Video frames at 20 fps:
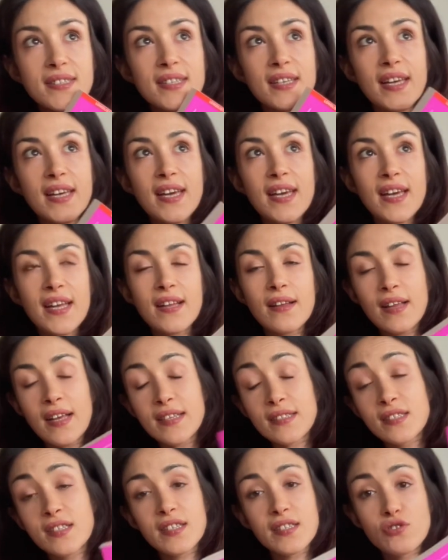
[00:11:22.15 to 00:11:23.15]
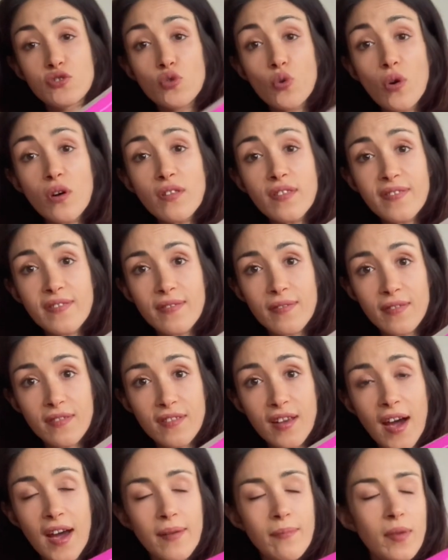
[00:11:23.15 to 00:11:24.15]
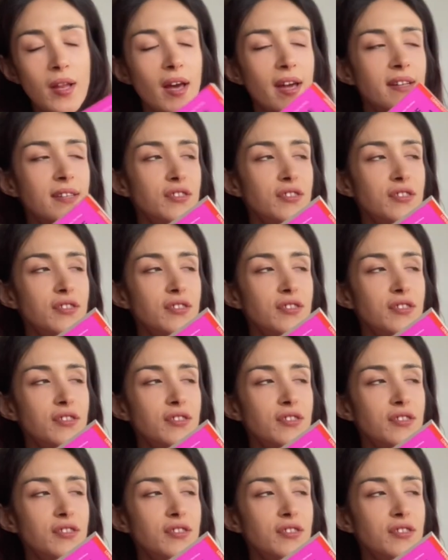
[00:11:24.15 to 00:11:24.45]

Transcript: it's a dual timeline.